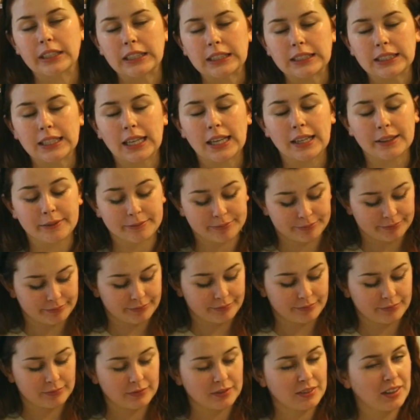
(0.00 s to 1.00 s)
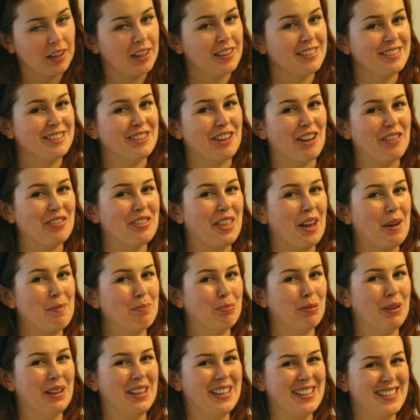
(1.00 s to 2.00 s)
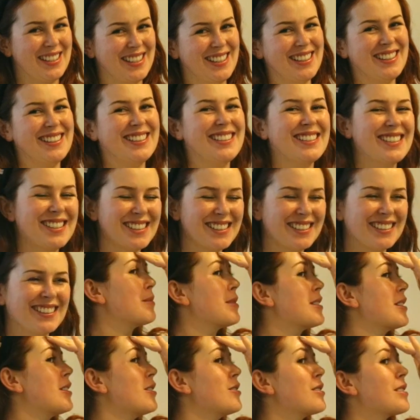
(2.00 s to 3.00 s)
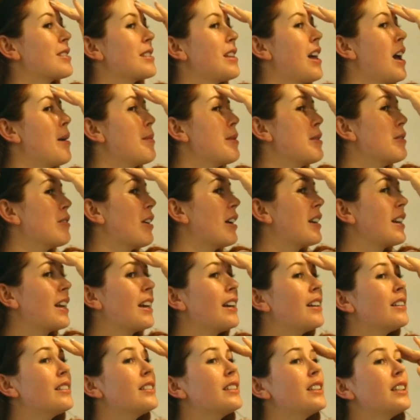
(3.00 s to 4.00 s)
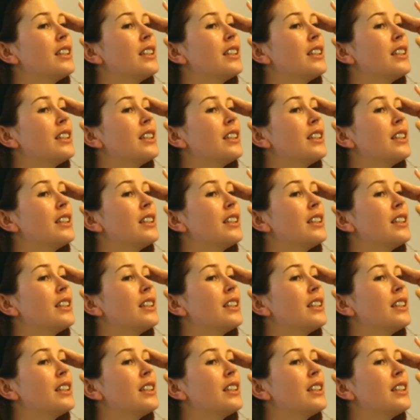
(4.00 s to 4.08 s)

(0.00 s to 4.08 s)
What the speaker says: yeah, not that pleasant. I'm so slimy right now.